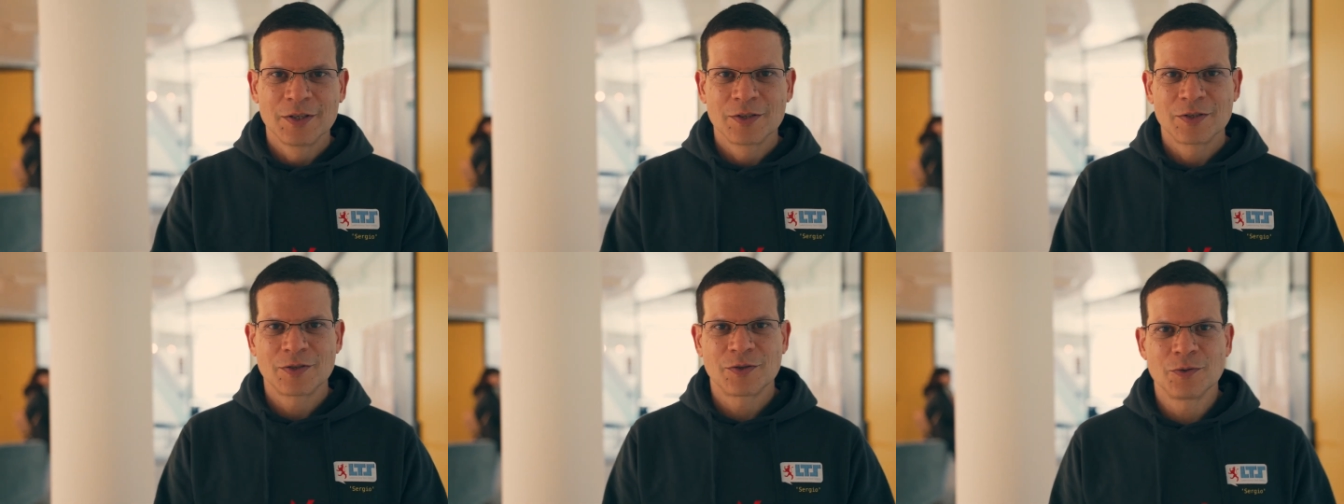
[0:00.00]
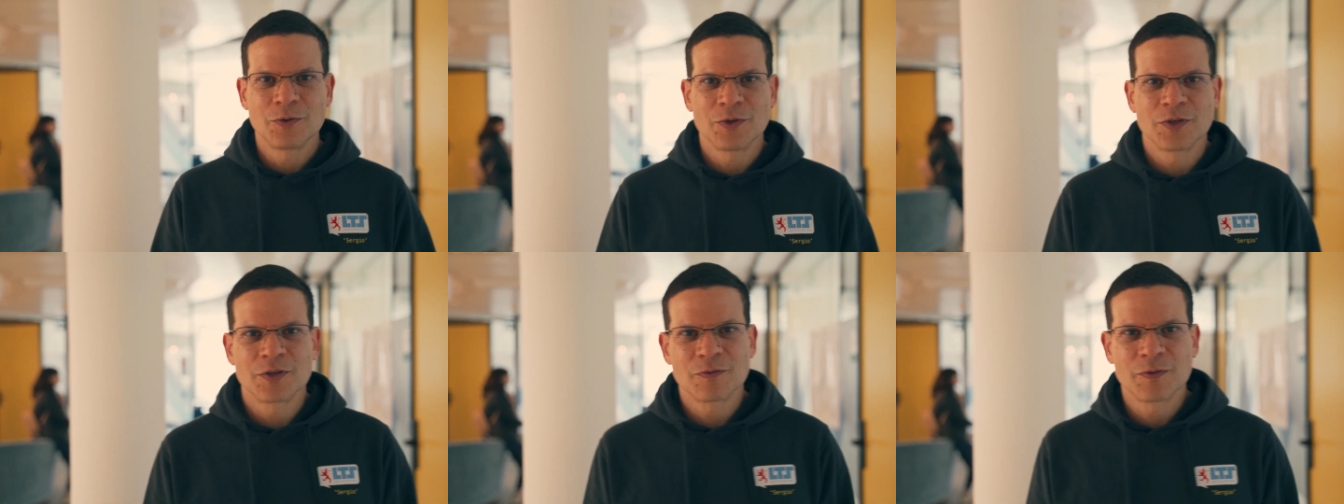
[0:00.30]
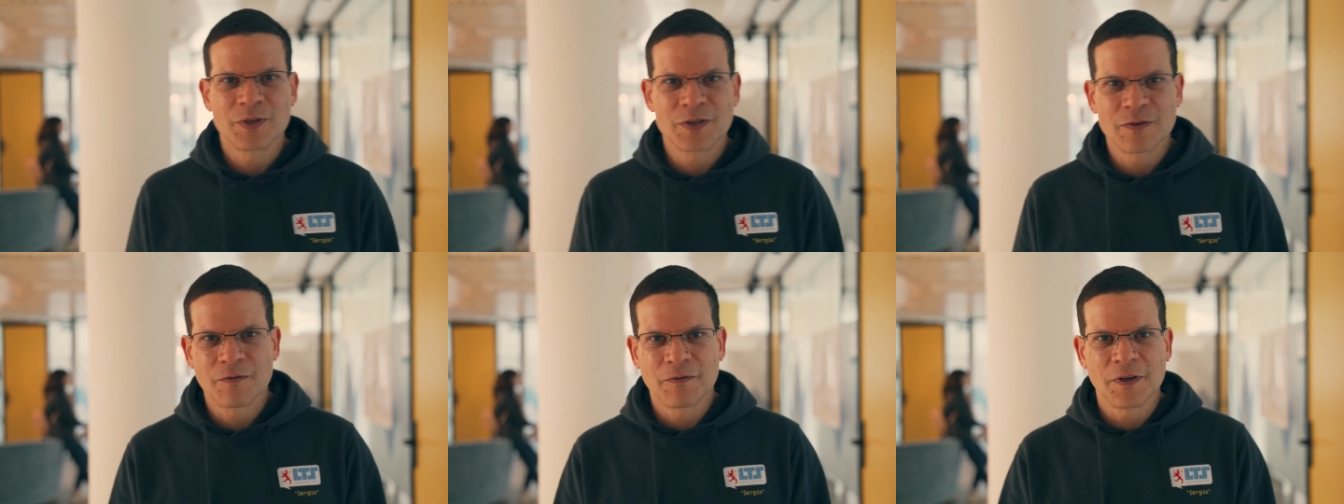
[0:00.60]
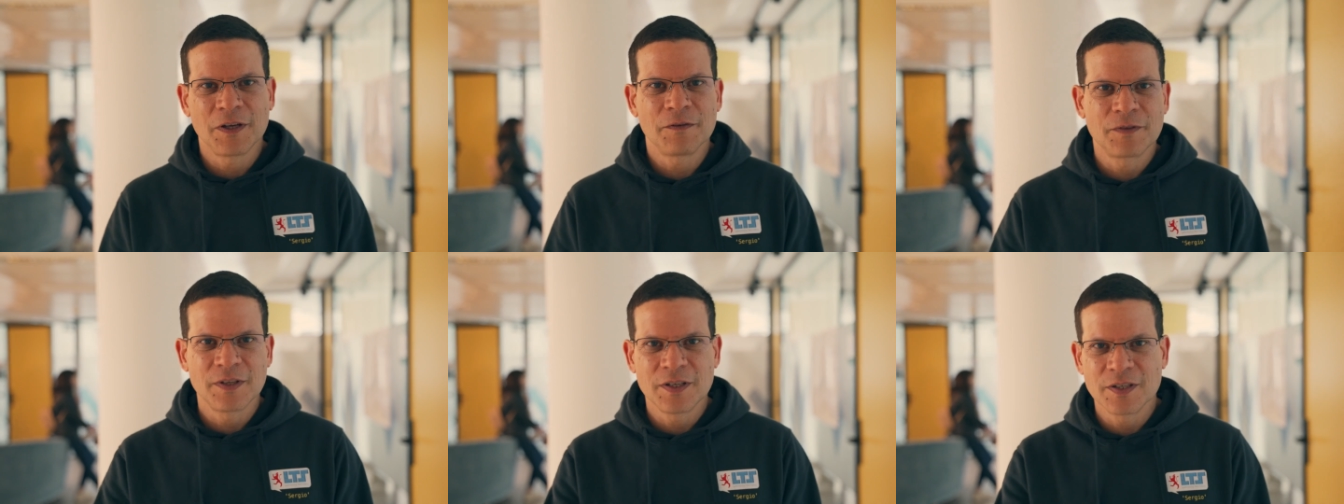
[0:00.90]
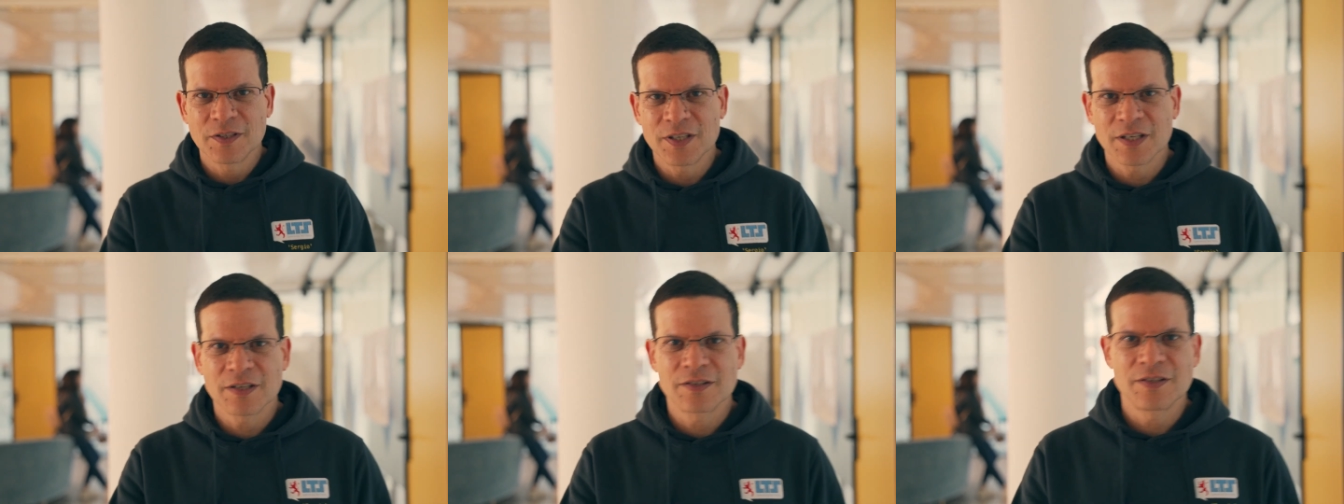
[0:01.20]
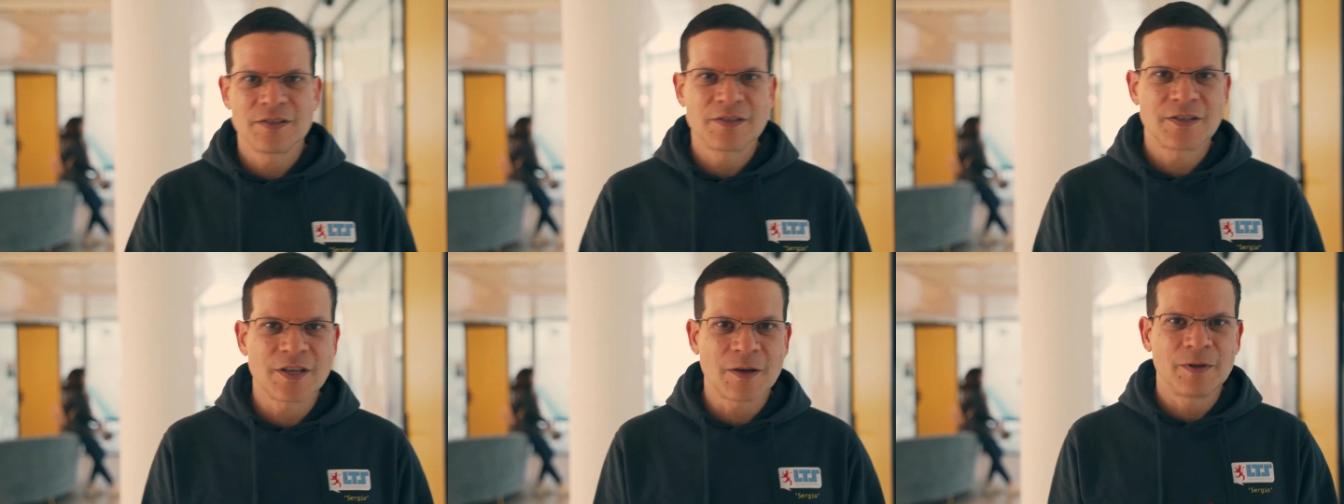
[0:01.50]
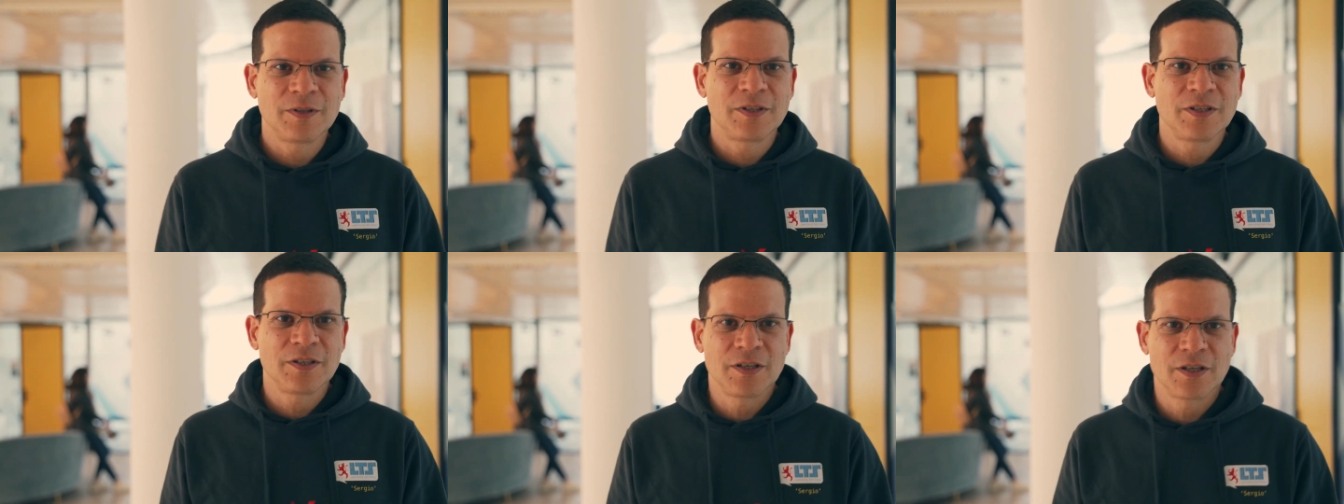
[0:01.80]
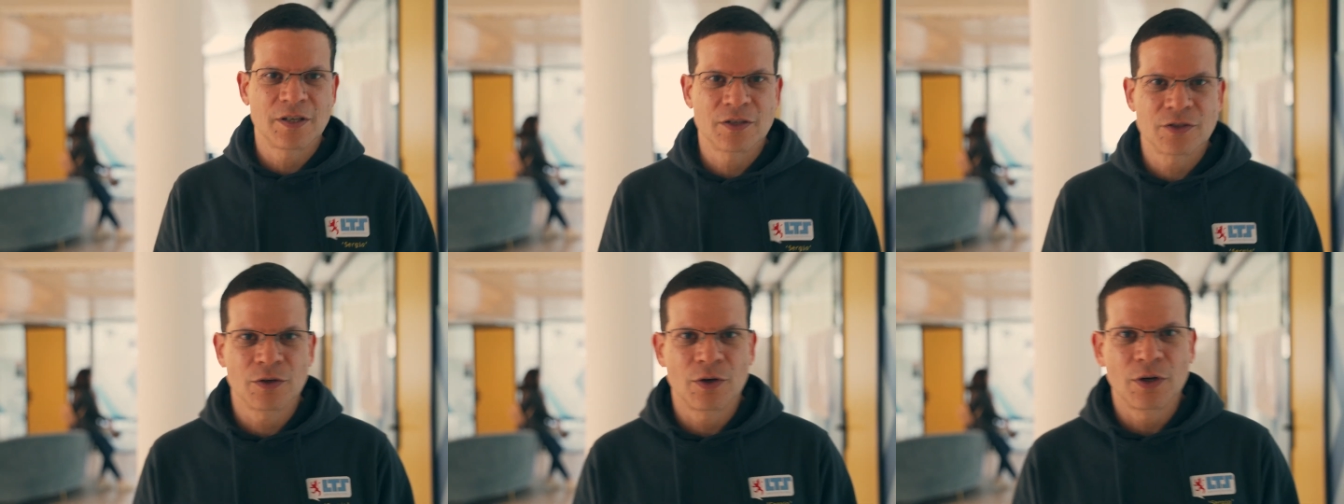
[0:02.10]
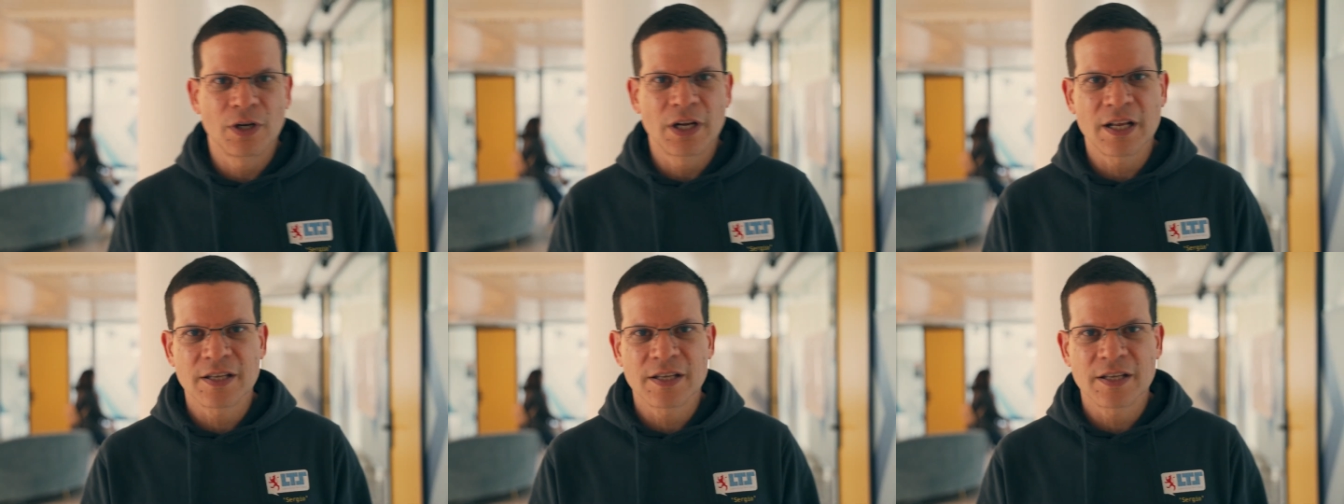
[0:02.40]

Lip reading: students with 15, 16, 17 years old?